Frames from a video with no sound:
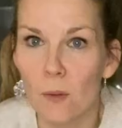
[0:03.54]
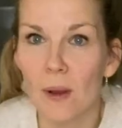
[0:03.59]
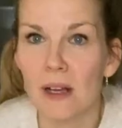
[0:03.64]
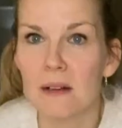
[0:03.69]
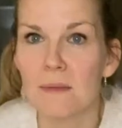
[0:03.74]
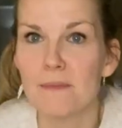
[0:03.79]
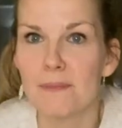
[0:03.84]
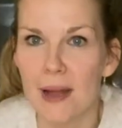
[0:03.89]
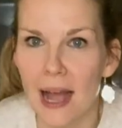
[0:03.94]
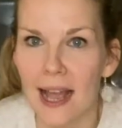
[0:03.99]

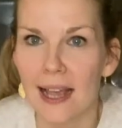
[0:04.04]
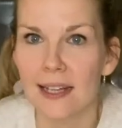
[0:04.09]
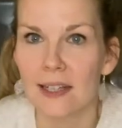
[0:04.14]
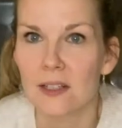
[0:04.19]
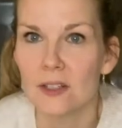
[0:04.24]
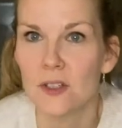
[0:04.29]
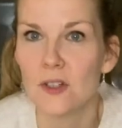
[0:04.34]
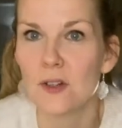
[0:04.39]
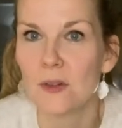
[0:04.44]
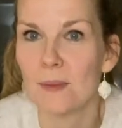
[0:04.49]
Welcome
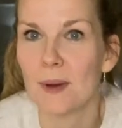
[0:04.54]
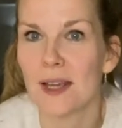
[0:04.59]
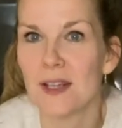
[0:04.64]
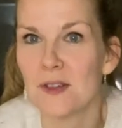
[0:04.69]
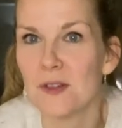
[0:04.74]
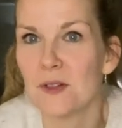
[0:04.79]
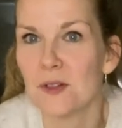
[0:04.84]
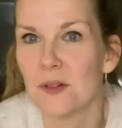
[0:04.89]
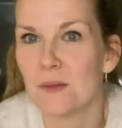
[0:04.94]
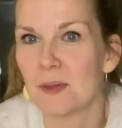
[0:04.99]
back to my
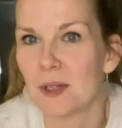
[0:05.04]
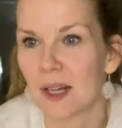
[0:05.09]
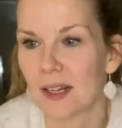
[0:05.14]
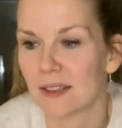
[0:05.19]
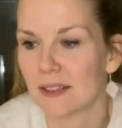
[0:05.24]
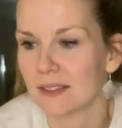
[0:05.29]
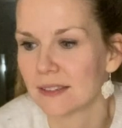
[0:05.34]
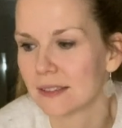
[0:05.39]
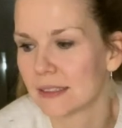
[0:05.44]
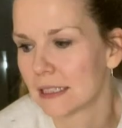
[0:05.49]
YouTube
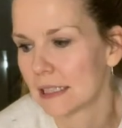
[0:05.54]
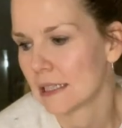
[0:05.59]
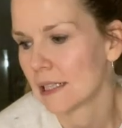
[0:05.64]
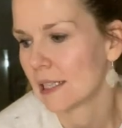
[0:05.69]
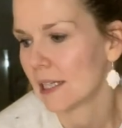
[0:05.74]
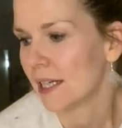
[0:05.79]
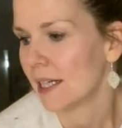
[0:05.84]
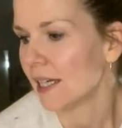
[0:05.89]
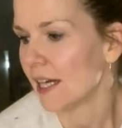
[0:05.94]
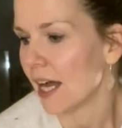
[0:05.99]
channel.
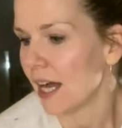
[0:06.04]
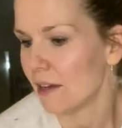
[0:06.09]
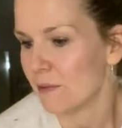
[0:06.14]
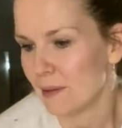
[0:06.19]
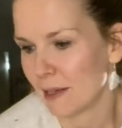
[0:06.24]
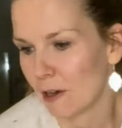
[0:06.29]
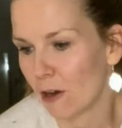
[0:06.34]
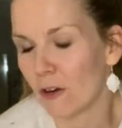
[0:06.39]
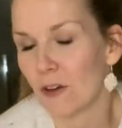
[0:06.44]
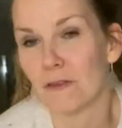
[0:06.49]
I've
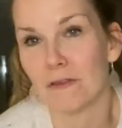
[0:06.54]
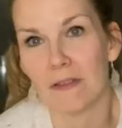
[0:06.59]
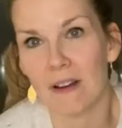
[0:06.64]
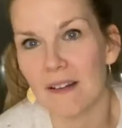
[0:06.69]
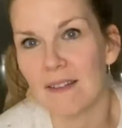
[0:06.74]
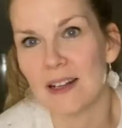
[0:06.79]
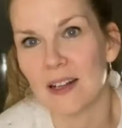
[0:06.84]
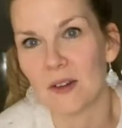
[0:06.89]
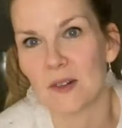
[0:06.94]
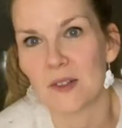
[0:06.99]
been gone a
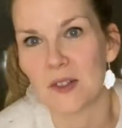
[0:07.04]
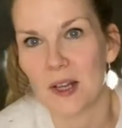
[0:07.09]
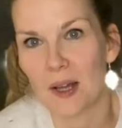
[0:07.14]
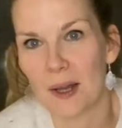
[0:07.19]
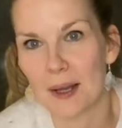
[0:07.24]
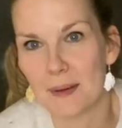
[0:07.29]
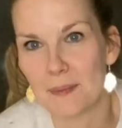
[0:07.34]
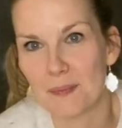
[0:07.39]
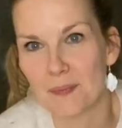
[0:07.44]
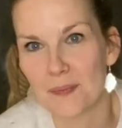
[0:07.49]
very long
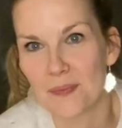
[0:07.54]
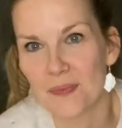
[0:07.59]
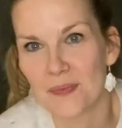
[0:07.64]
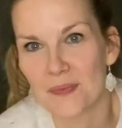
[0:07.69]
time.